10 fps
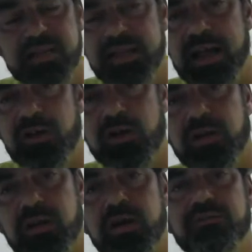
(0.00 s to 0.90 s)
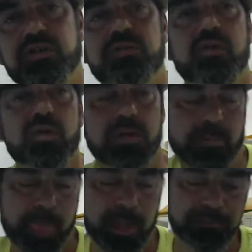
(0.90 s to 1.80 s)
they're going to love you for
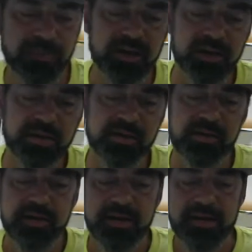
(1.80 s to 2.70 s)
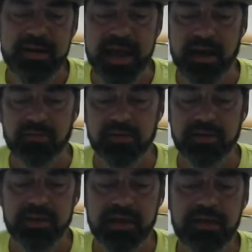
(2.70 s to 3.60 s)
it. Now,
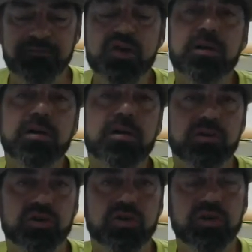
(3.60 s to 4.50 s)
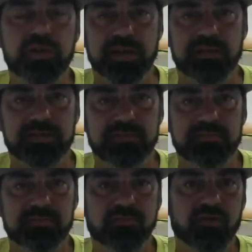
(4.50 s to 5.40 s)
if you're going to do this,
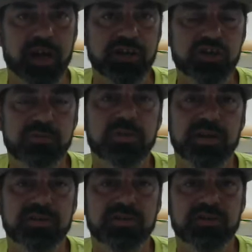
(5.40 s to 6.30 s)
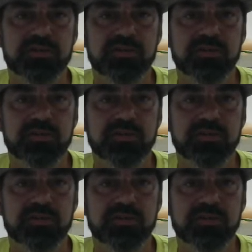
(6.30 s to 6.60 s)
raise your prices.